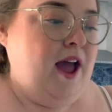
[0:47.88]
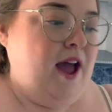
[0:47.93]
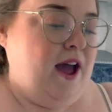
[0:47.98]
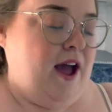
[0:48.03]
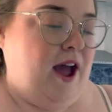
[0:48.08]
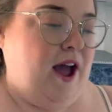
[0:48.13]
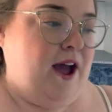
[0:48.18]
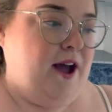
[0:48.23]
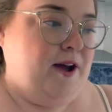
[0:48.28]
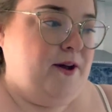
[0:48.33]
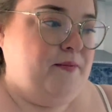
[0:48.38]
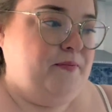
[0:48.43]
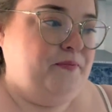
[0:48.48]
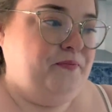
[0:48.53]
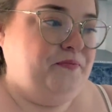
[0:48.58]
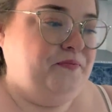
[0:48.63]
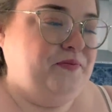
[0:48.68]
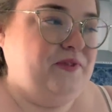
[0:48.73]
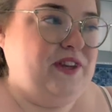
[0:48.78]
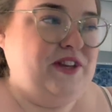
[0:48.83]

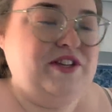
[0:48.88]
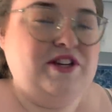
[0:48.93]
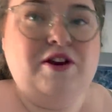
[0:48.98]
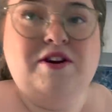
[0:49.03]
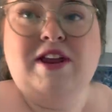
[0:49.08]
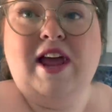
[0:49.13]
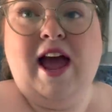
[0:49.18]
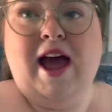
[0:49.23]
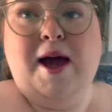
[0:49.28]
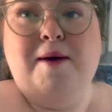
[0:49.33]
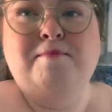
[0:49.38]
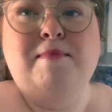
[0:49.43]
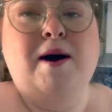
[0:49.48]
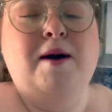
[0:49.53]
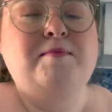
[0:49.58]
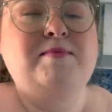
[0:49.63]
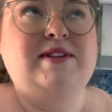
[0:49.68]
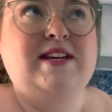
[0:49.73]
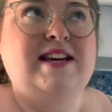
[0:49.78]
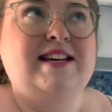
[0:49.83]
So yeah,
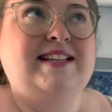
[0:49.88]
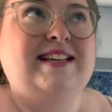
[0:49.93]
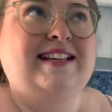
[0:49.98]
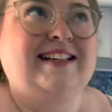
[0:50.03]
mum did